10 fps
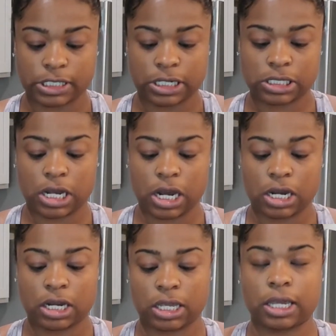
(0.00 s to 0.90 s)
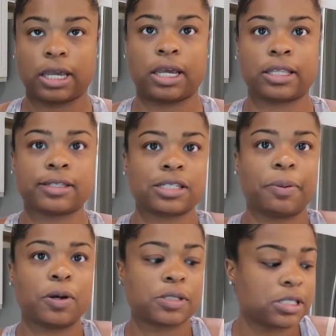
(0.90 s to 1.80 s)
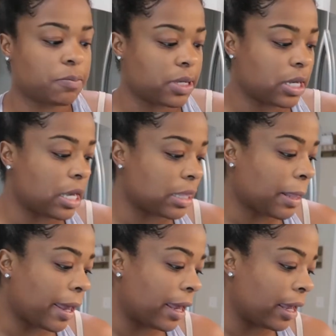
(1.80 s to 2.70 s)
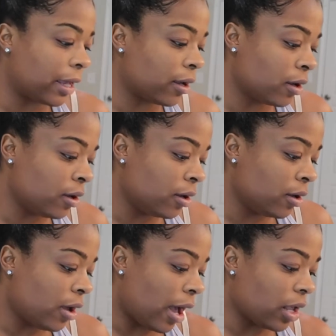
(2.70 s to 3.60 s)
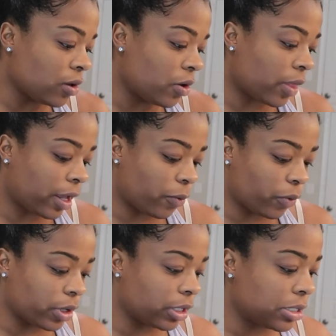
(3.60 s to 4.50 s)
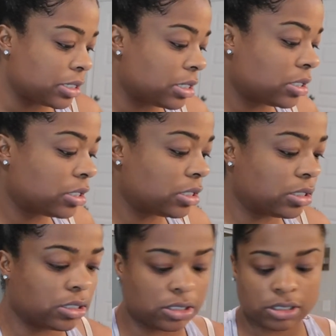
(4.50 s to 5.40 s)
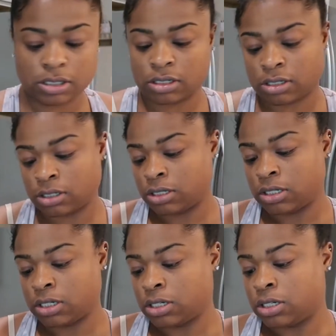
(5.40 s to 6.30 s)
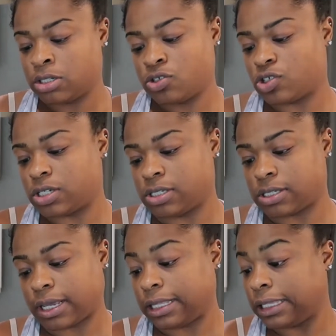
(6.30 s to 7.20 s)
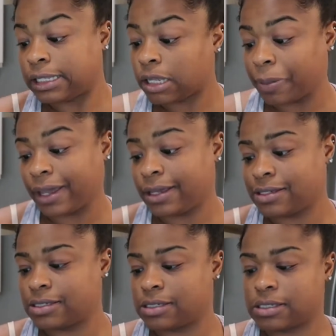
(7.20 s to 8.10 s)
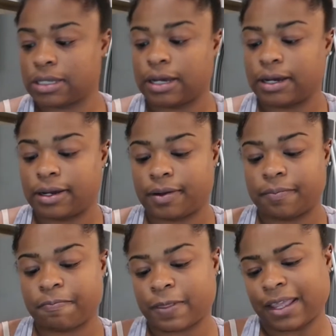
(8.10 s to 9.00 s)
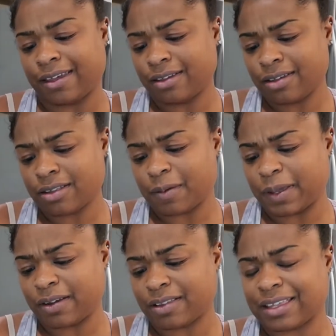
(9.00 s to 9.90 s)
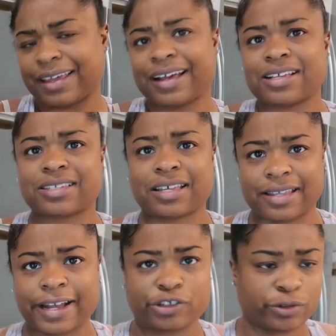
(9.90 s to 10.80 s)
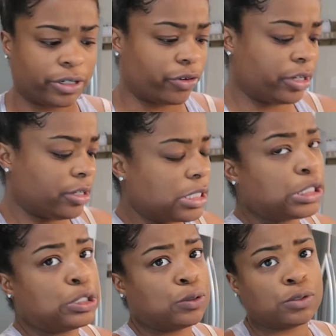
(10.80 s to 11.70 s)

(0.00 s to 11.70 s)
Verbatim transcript: TikTok and it's supposed to be like, I don't know, like a really good, just like cleaning paste. Um, and apparently it has like natural ingredients too.